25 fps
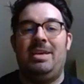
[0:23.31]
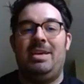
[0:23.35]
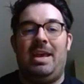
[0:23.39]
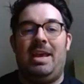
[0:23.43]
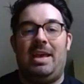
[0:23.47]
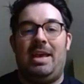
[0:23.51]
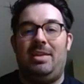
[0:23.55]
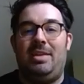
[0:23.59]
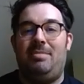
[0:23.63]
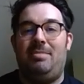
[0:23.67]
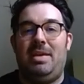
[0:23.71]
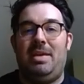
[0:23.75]

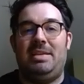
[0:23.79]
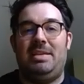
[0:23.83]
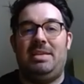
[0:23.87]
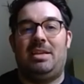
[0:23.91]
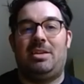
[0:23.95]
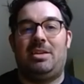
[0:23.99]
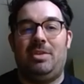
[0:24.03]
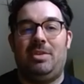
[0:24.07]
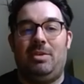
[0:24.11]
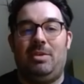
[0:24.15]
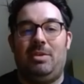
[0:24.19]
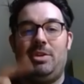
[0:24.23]
And then
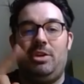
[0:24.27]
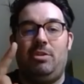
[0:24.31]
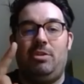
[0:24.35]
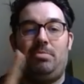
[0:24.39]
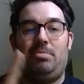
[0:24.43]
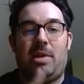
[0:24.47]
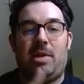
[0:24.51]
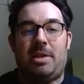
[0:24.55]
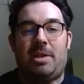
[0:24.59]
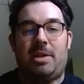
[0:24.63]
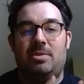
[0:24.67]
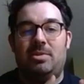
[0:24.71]
basically when you
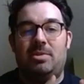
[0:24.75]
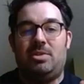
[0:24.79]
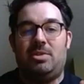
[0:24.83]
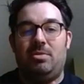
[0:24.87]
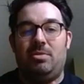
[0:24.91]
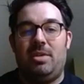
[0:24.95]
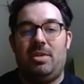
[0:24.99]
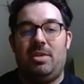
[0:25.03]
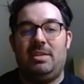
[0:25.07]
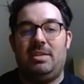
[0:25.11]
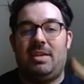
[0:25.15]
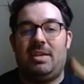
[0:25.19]
plot those two
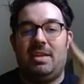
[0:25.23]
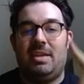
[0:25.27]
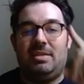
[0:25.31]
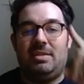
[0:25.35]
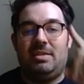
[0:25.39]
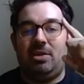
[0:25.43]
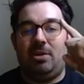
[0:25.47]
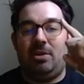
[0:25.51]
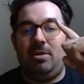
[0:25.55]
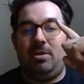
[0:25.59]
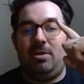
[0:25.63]
things against each other,